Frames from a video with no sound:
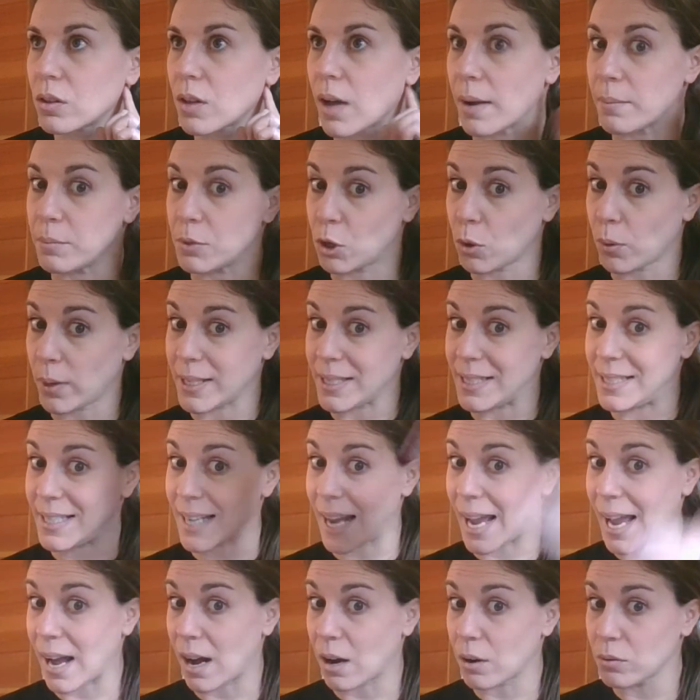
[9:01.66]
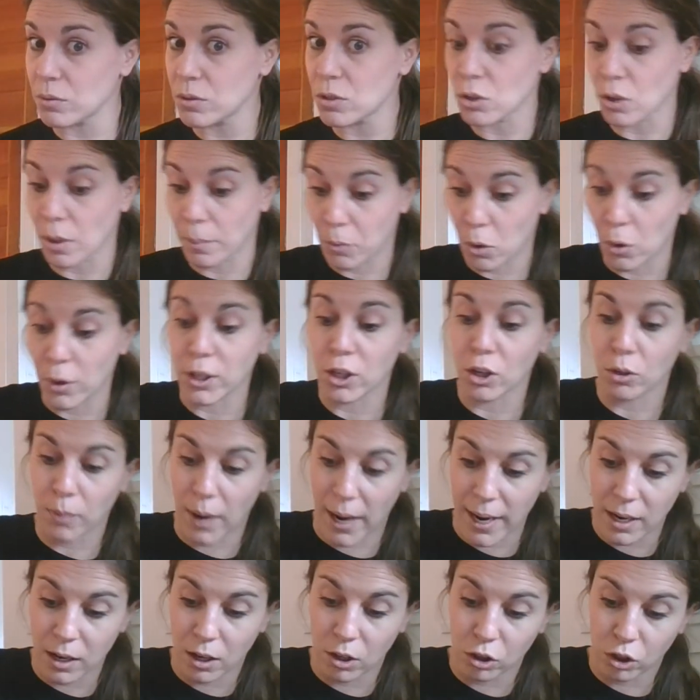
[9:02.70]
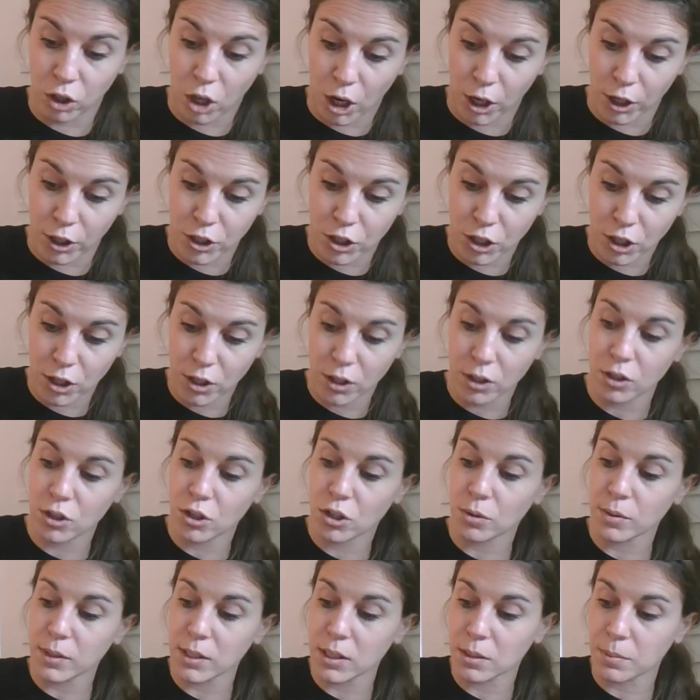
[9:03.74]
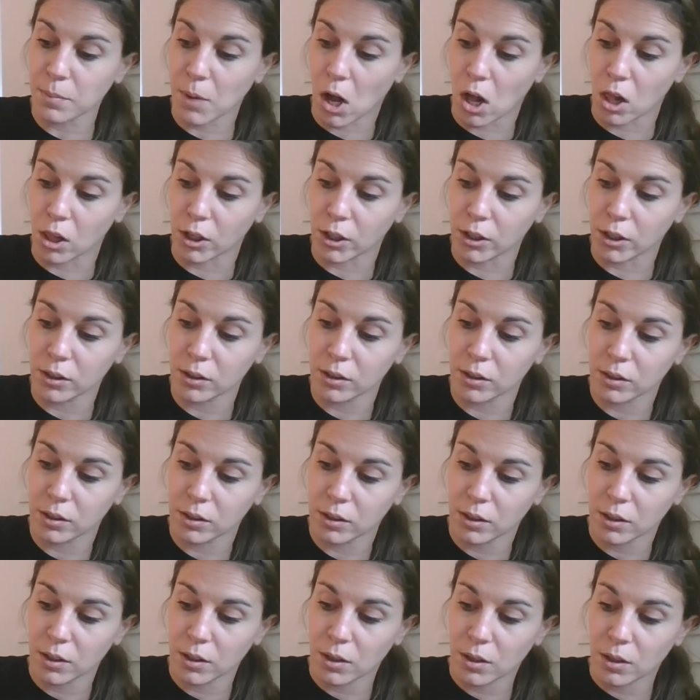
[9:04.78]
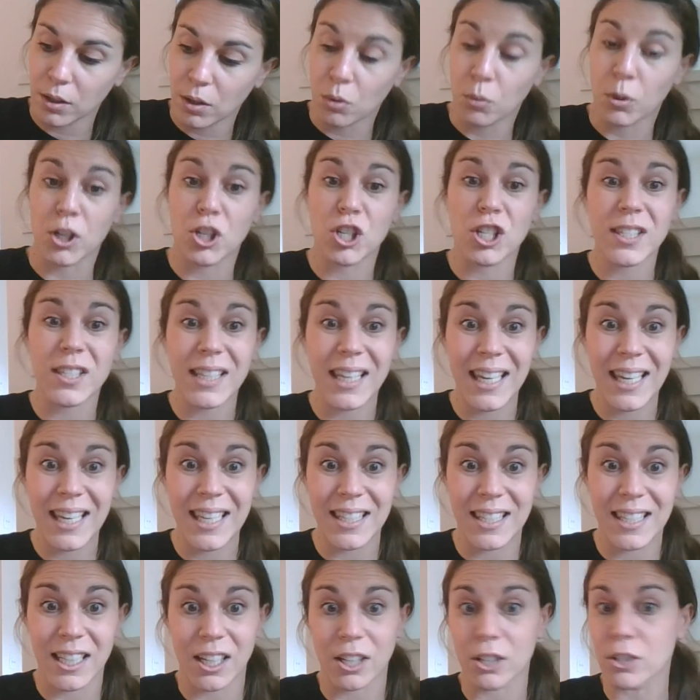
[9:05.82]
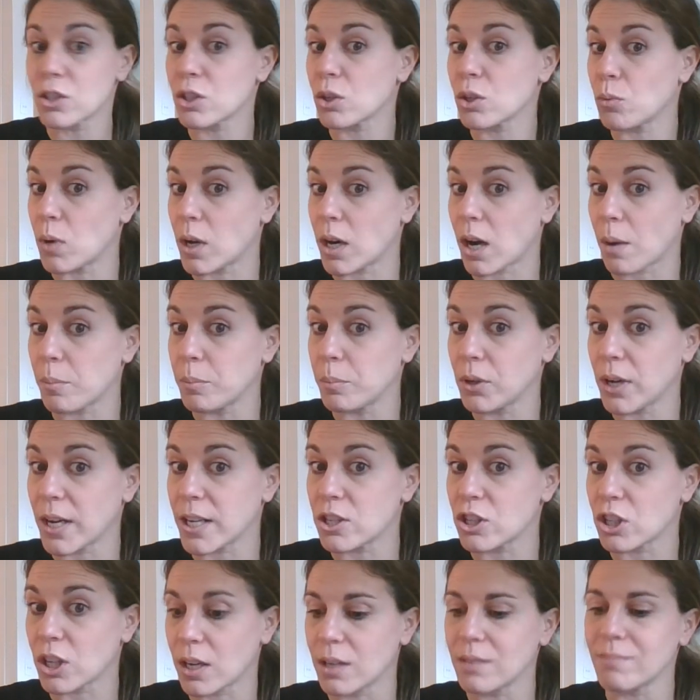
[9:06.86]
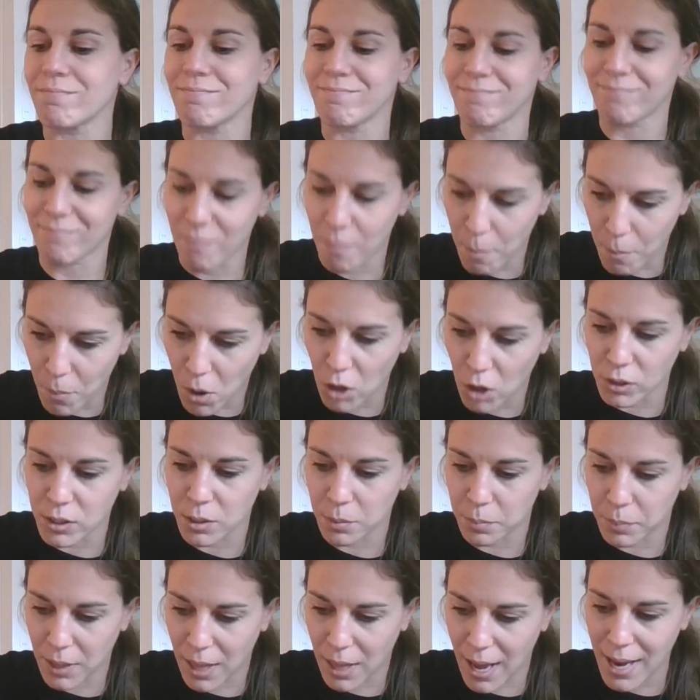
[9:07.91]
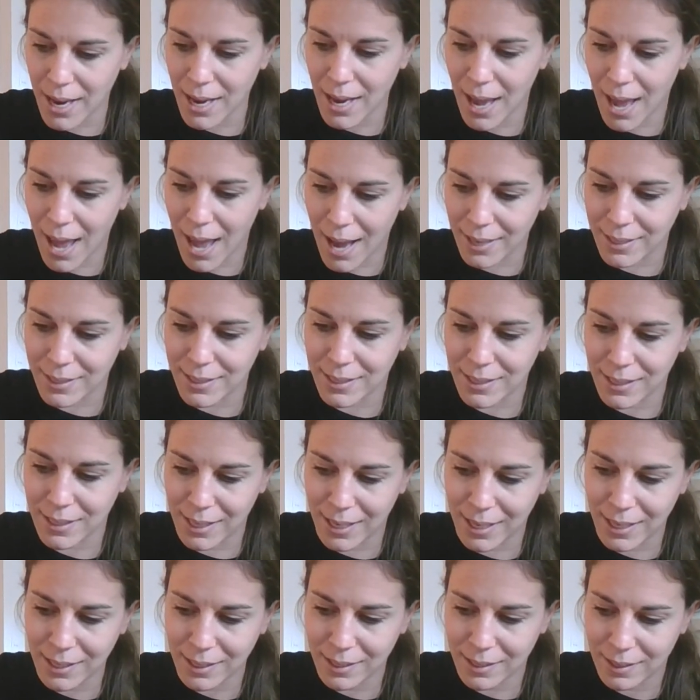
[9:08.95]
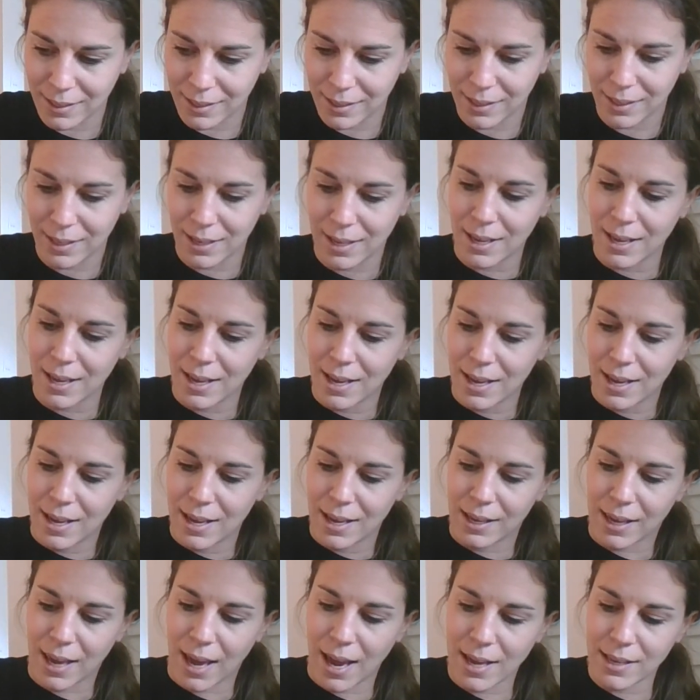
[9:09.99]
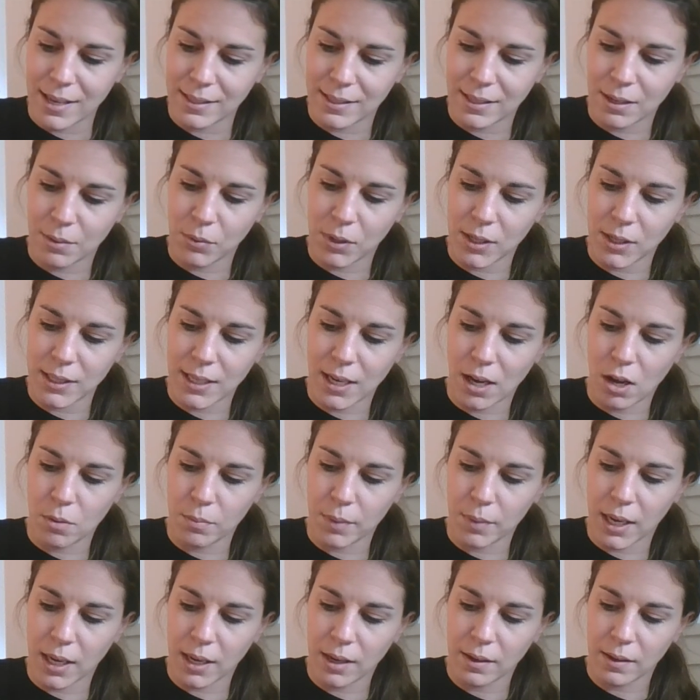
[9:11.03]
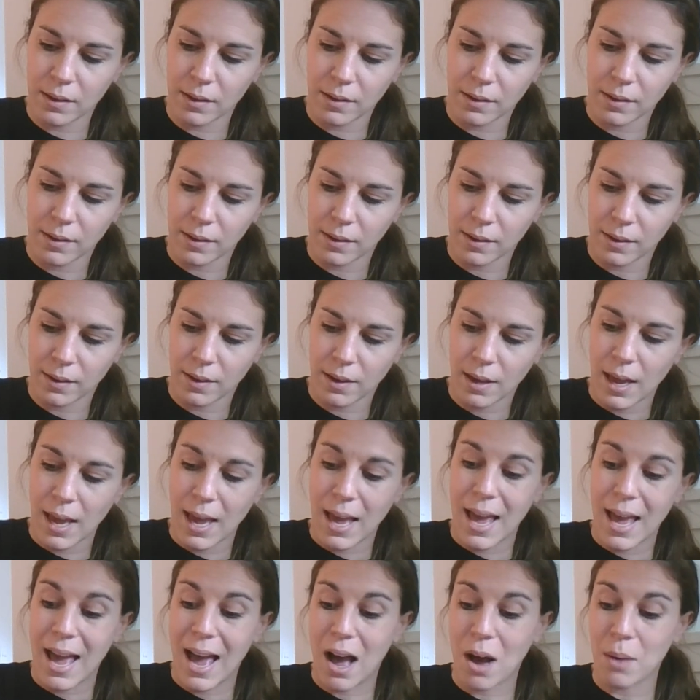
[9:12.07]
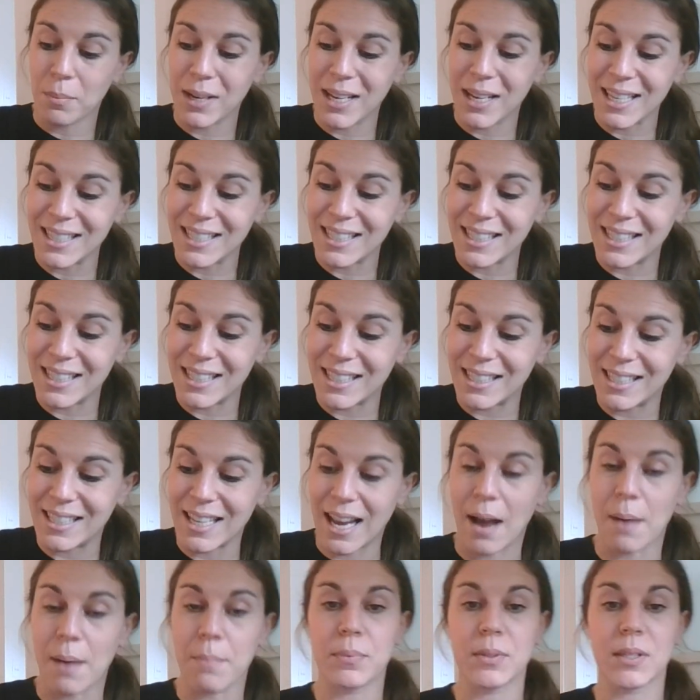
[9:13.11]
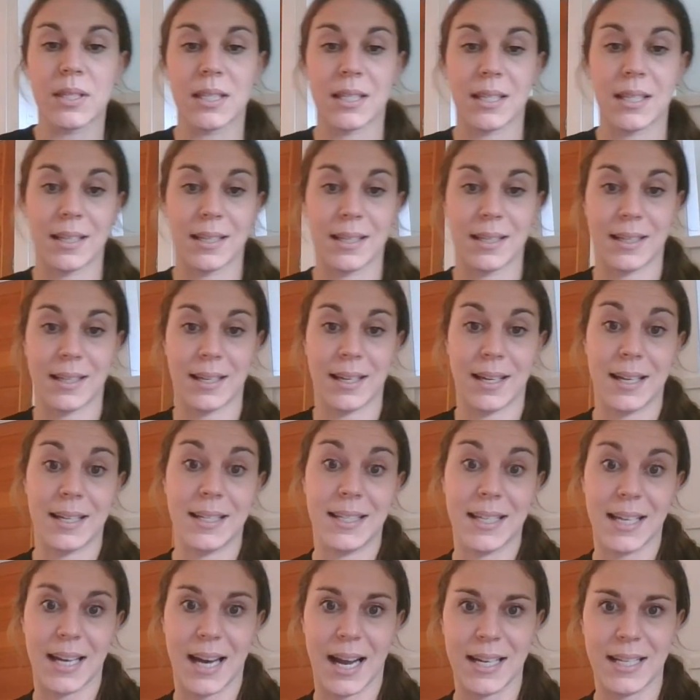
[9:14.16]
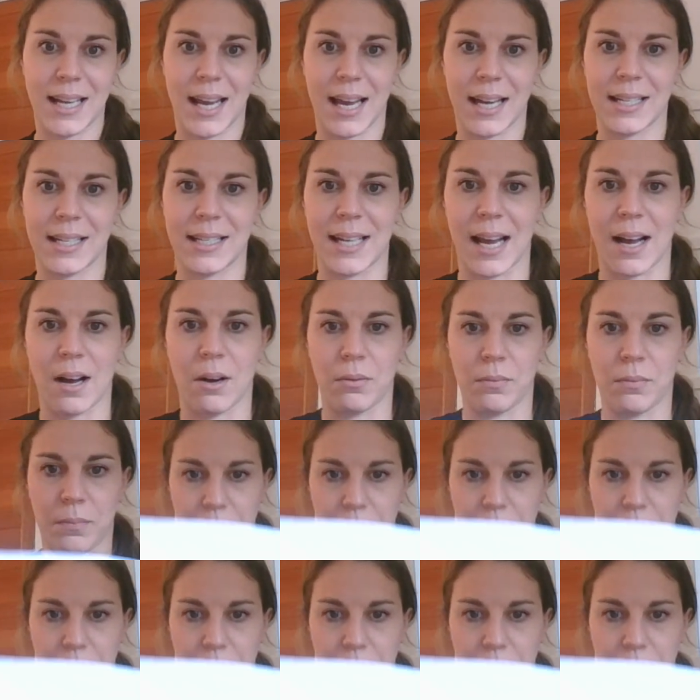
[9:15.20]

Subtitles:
I'm going down, so I'm going, you're right, a larger to a smaller, which is easier. So what operation? Multiply, excellent. Okay, and someone tell me, how many steps did I take down?